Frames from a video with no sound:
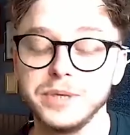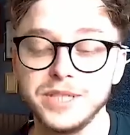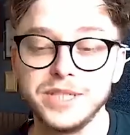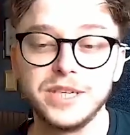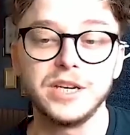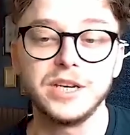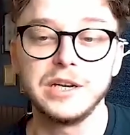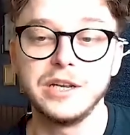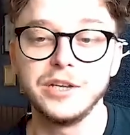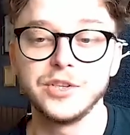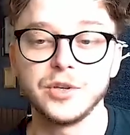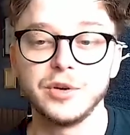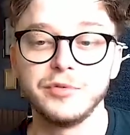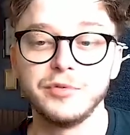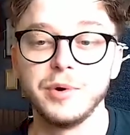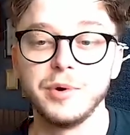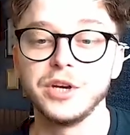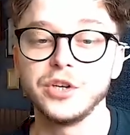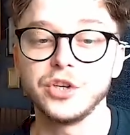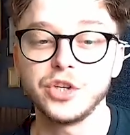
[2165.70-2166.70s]
Particularly
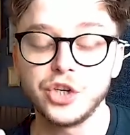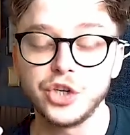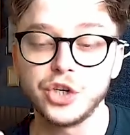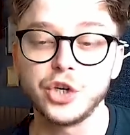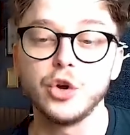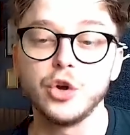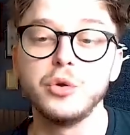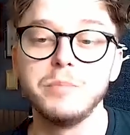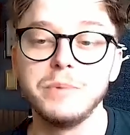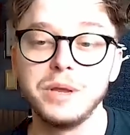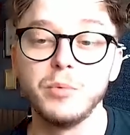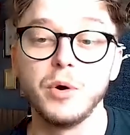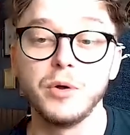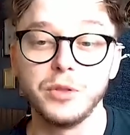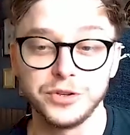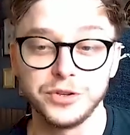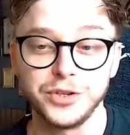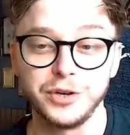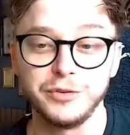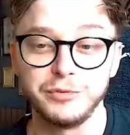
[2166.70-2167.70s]
software, just show me what
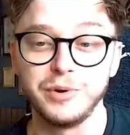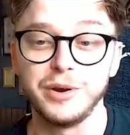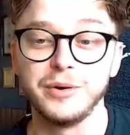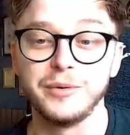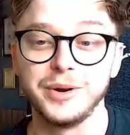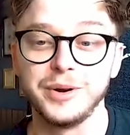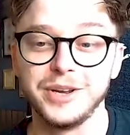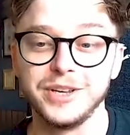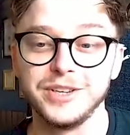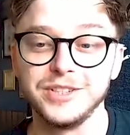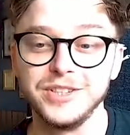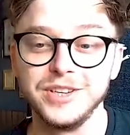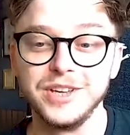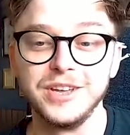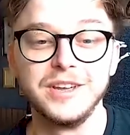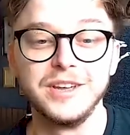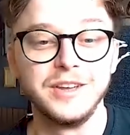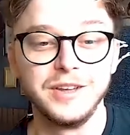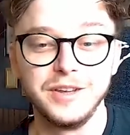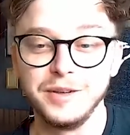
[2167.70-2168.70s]
the software is.
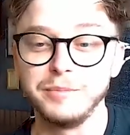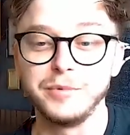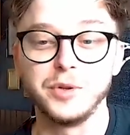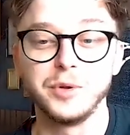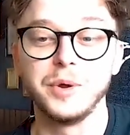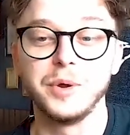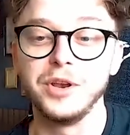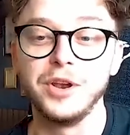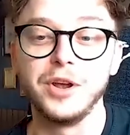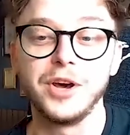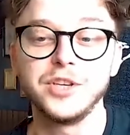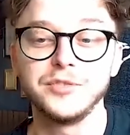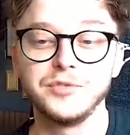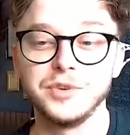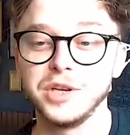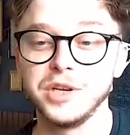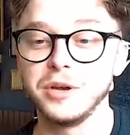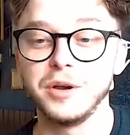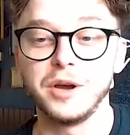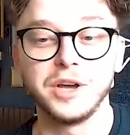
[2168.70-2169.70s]
Do a nice
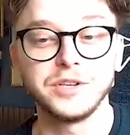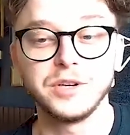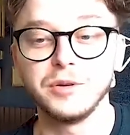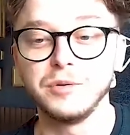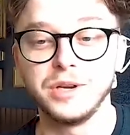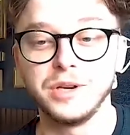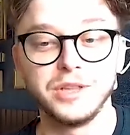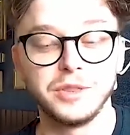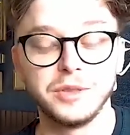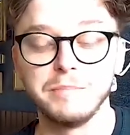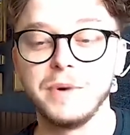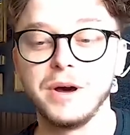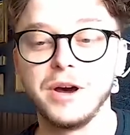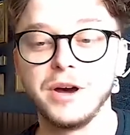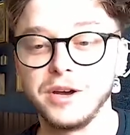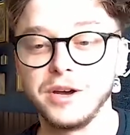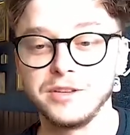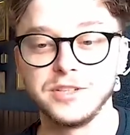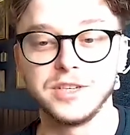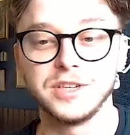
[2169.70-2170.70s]
video. I don't need the
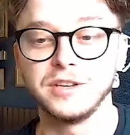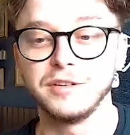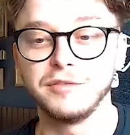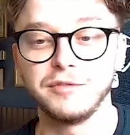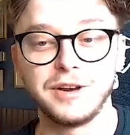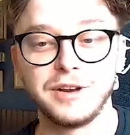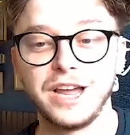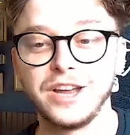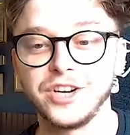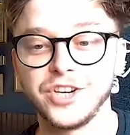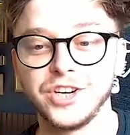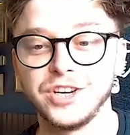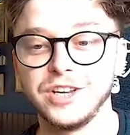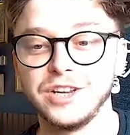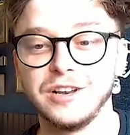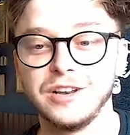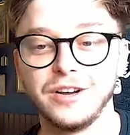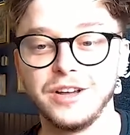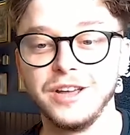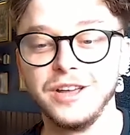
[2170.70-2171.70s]
marketing
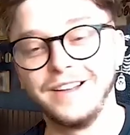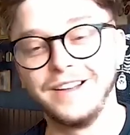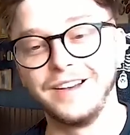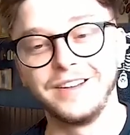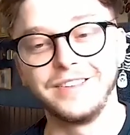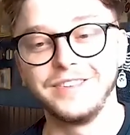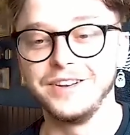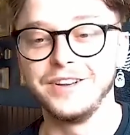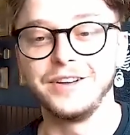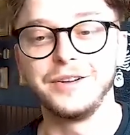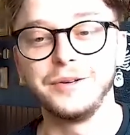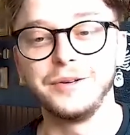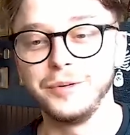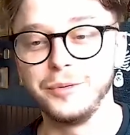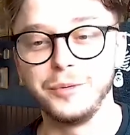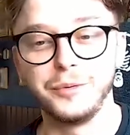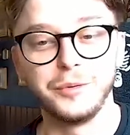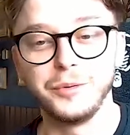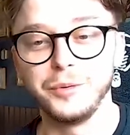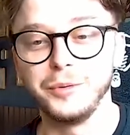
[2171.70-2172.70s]
flashy, like I don't know,
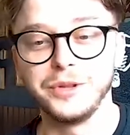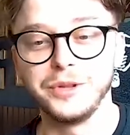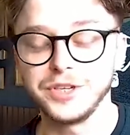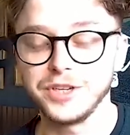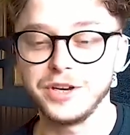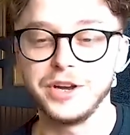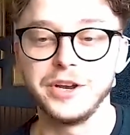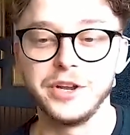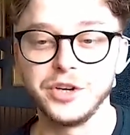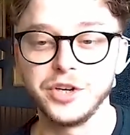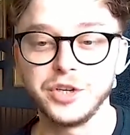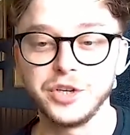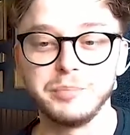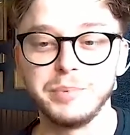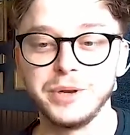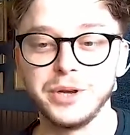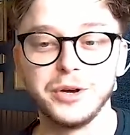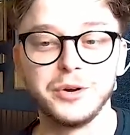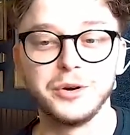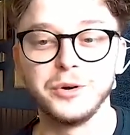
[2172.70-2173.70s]
all, all this kind of
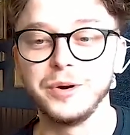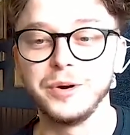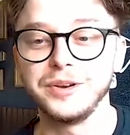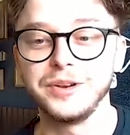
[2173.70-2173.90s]
spiel.